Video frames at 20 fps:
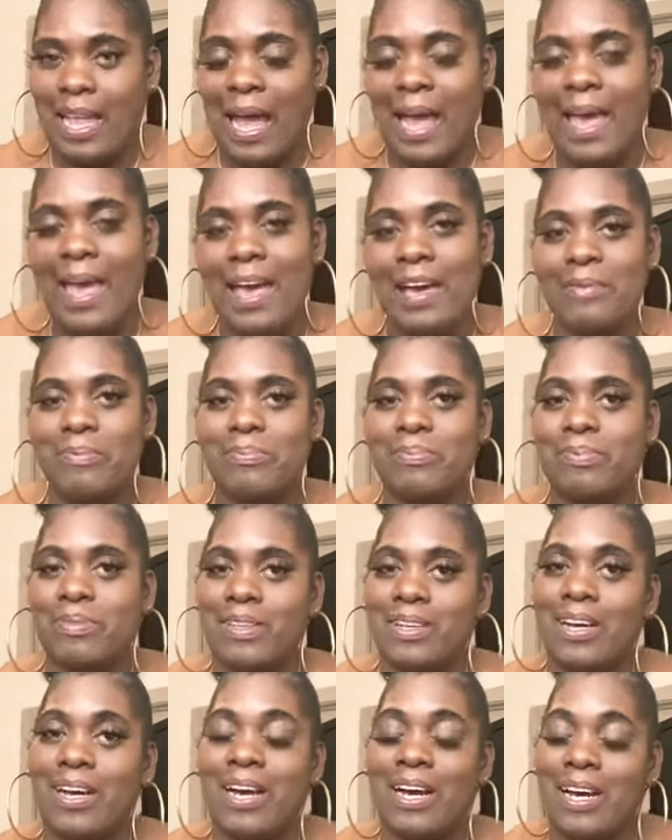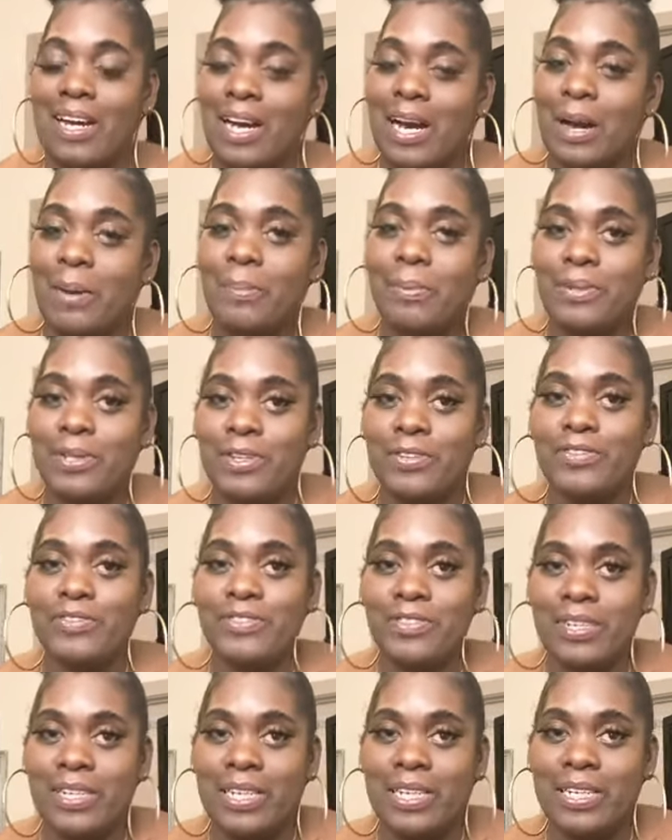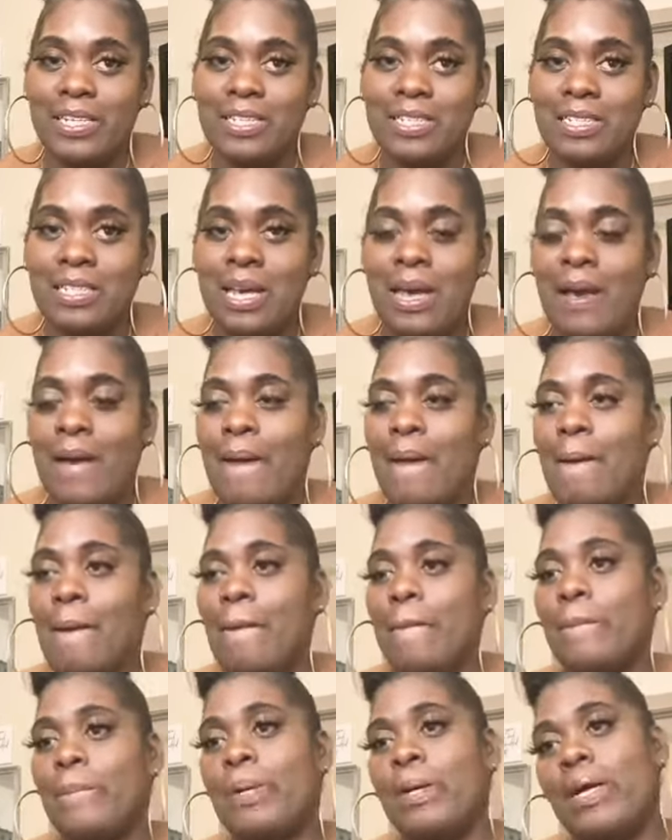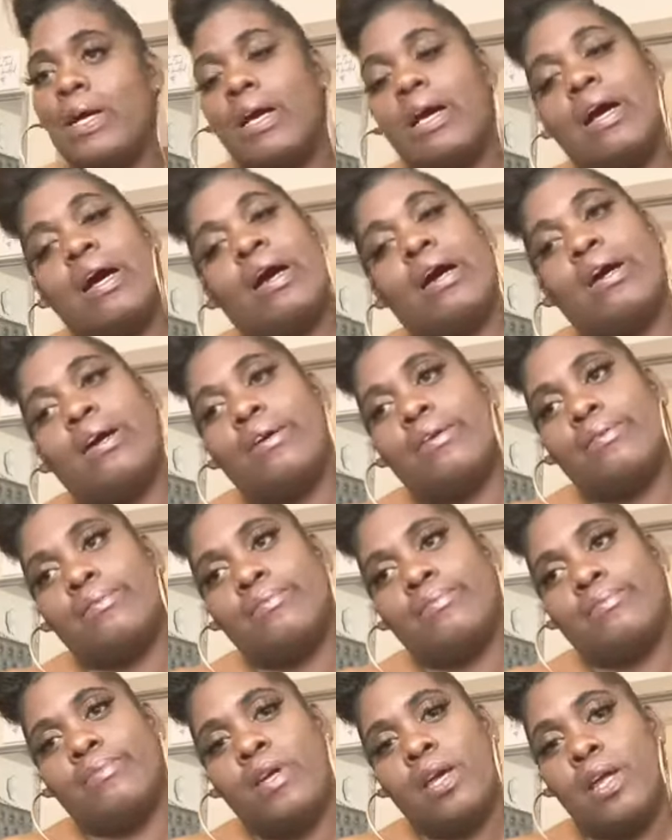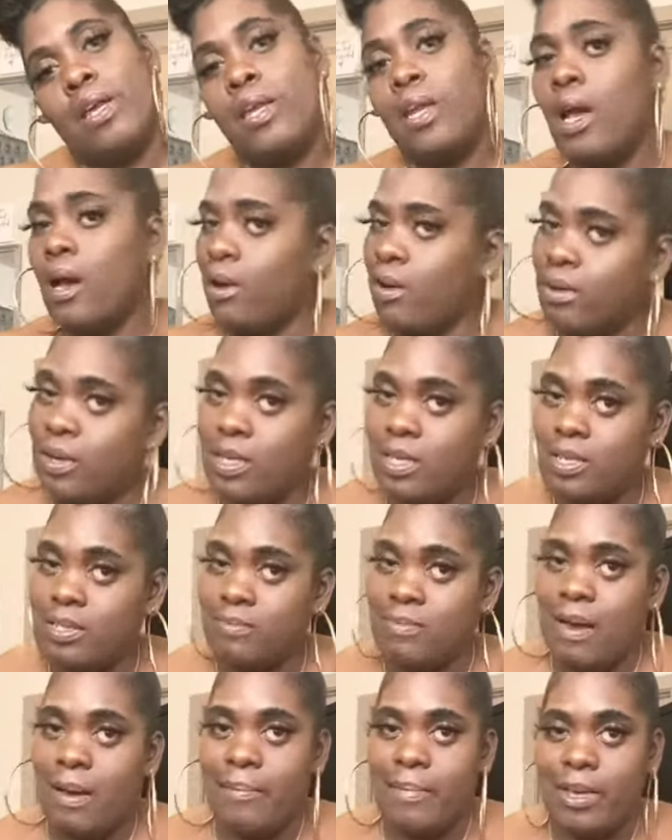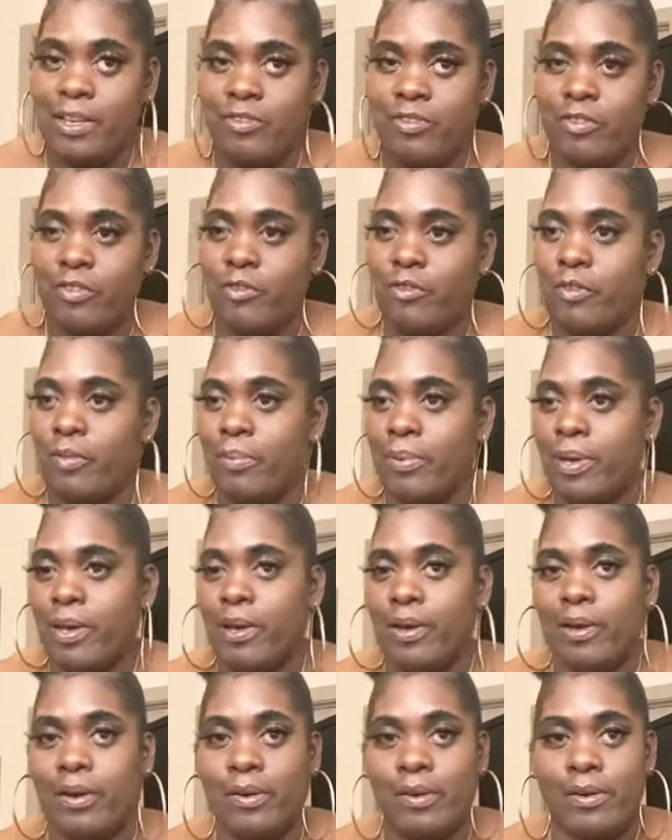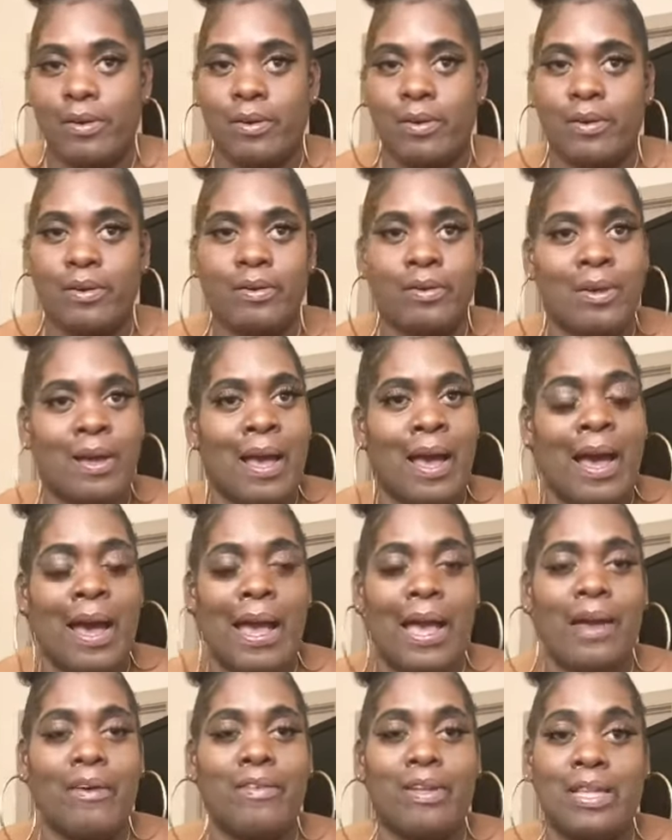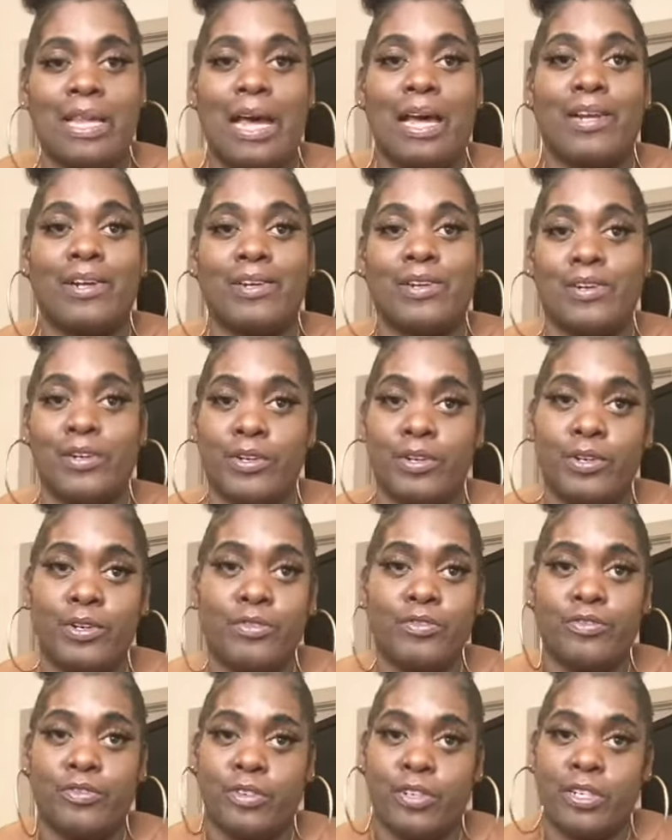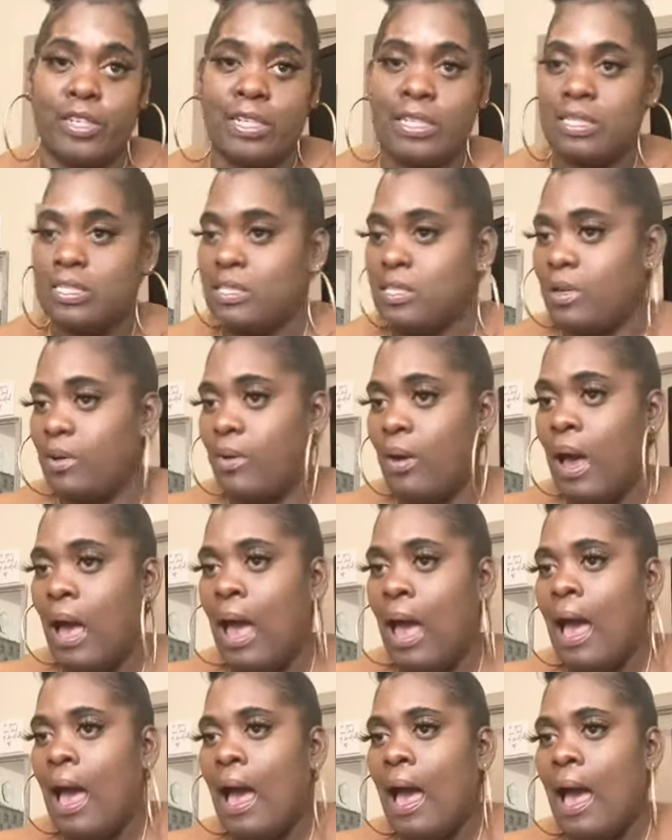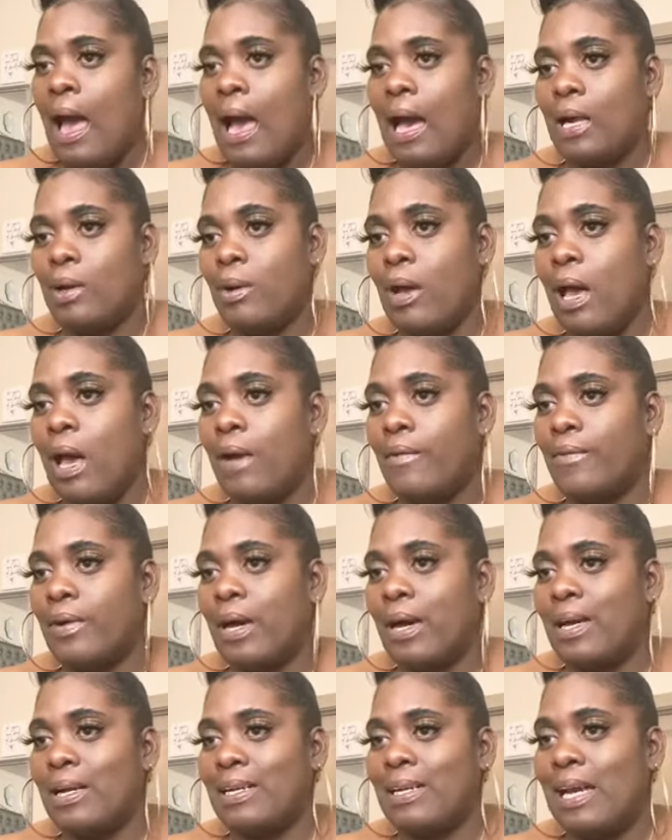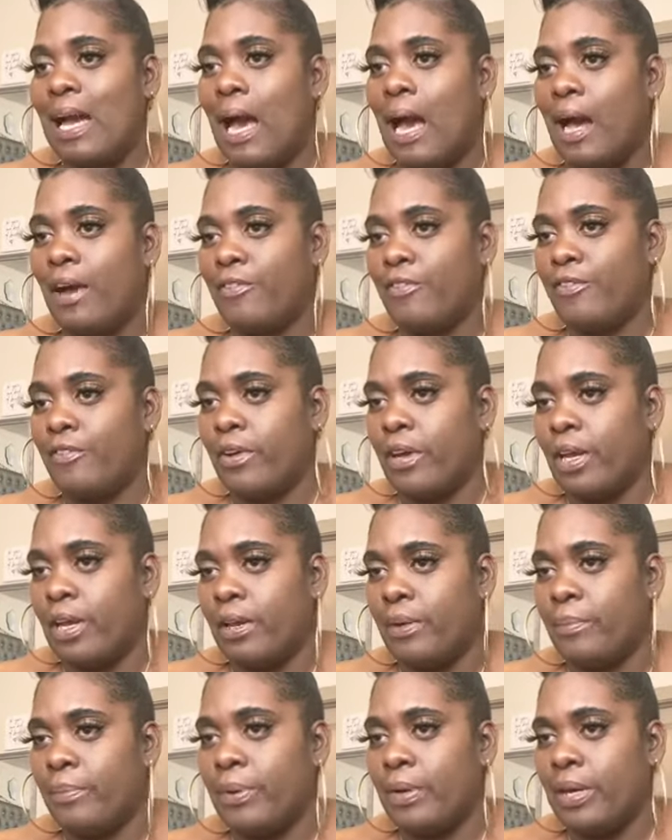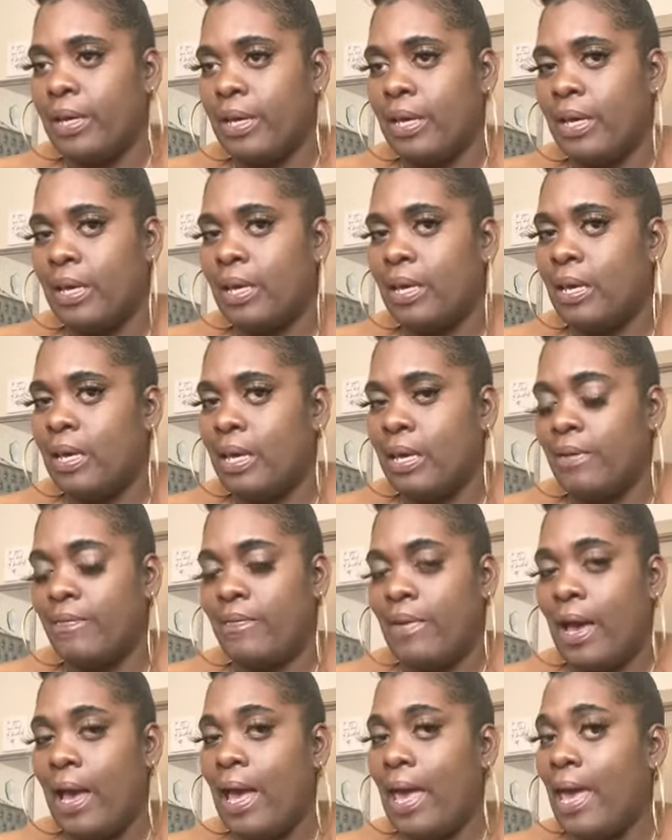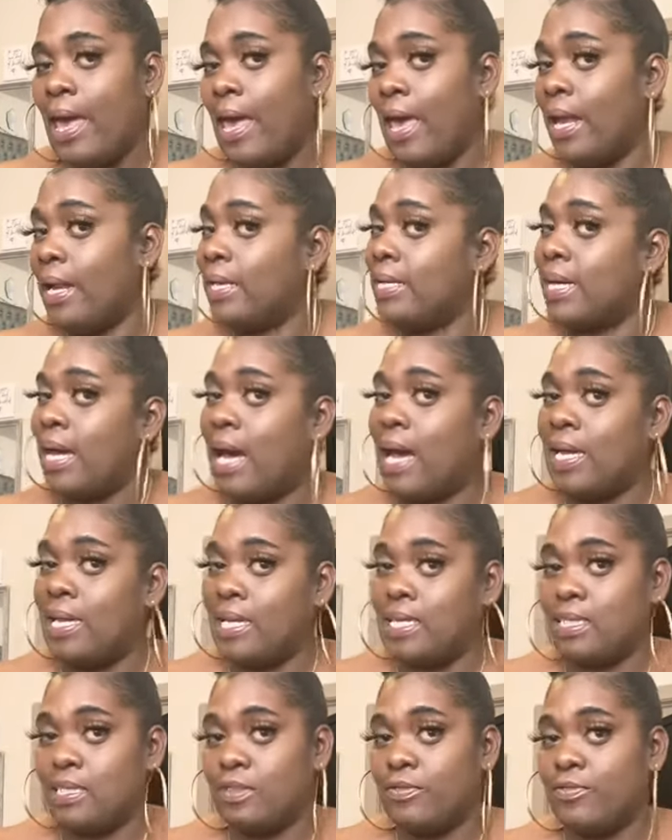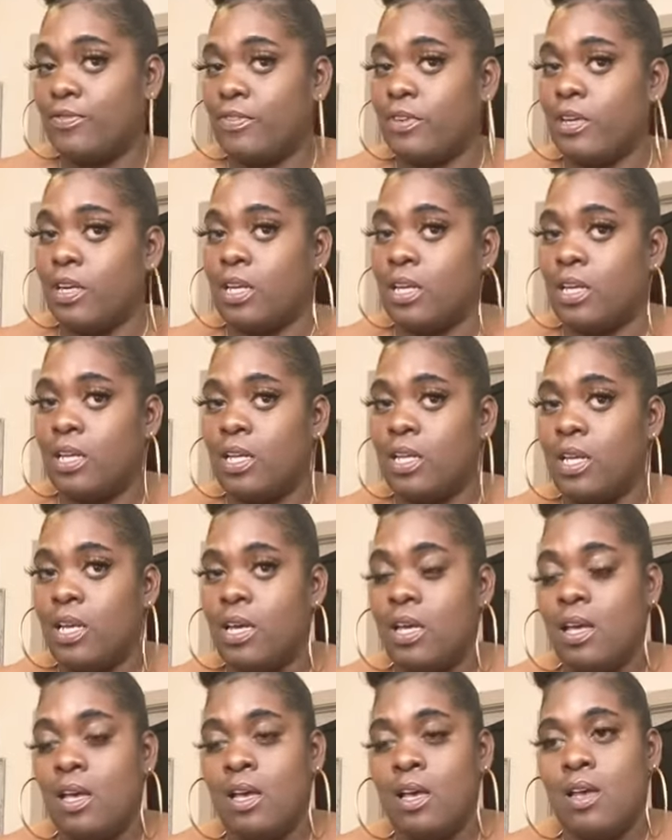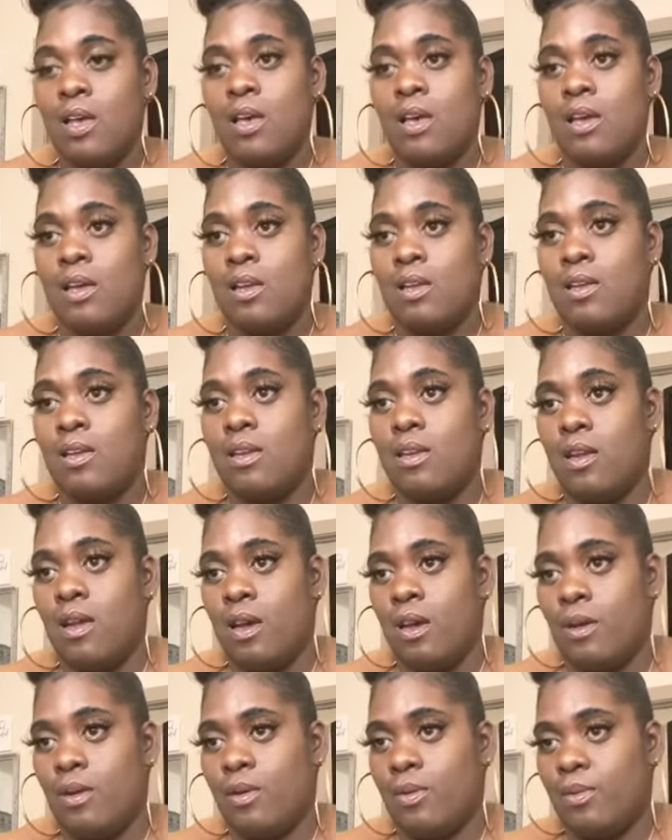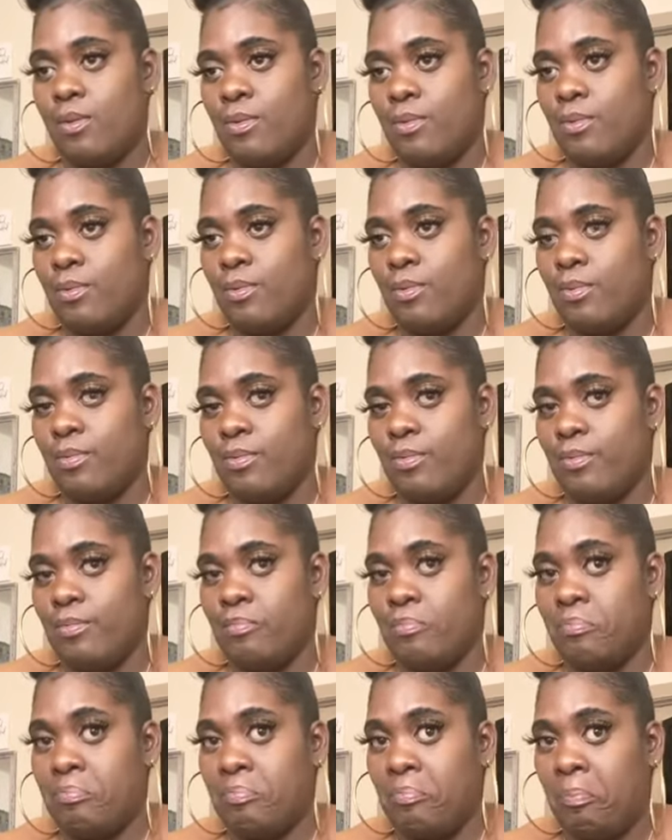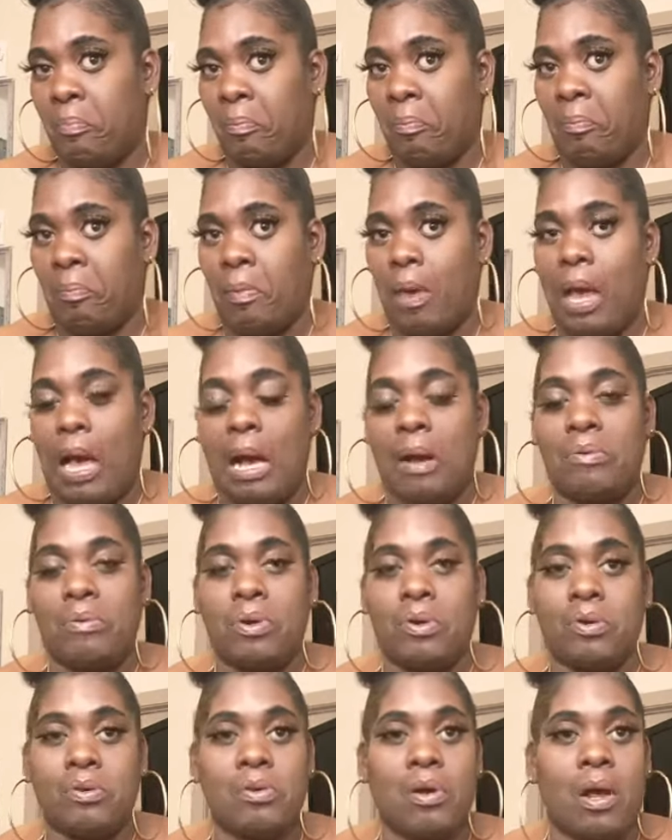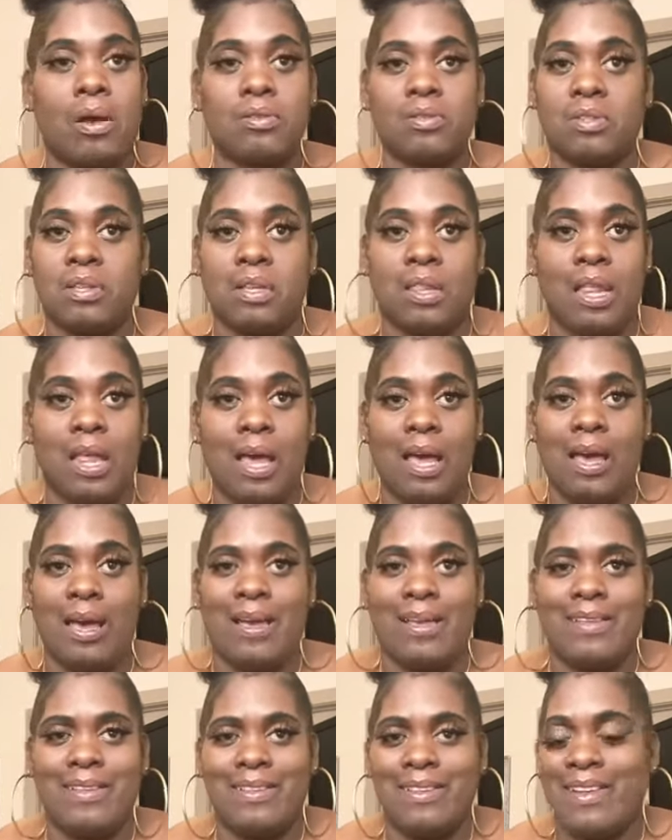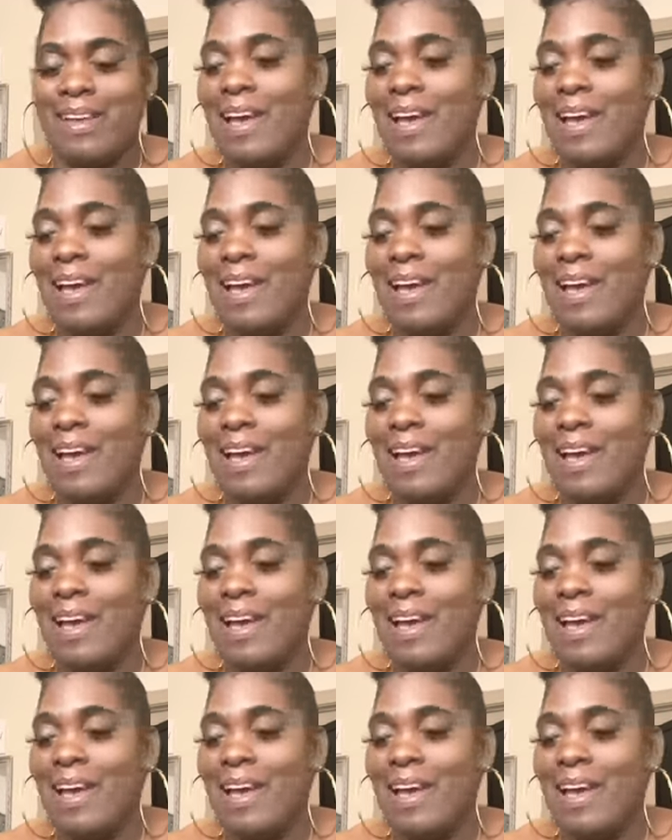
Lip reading: I have a couple of friends, but no, because my best friend will be a girl. I have a lot of girlfriends, so I don't have a guy friend. But if I had a guy that's a friend, no, I wouldn't cross the line.